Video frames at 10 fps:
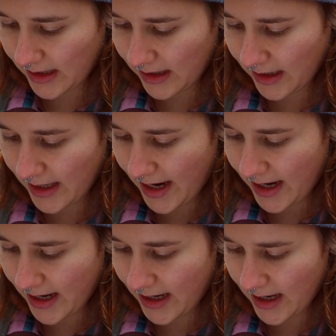
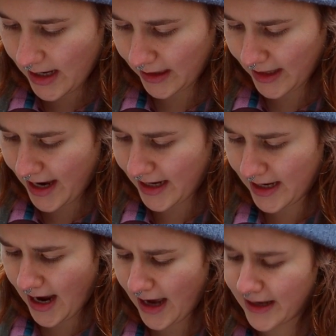
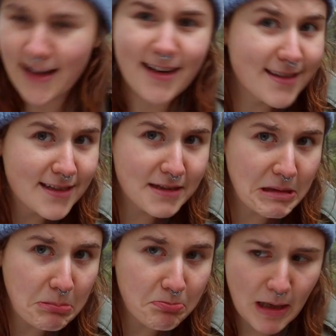leiana.
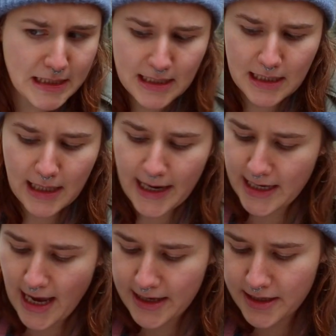Mycena
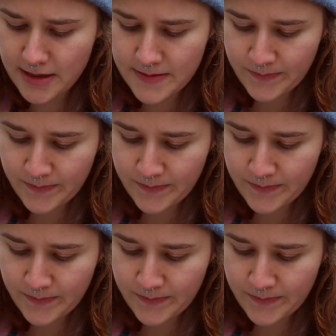leiana.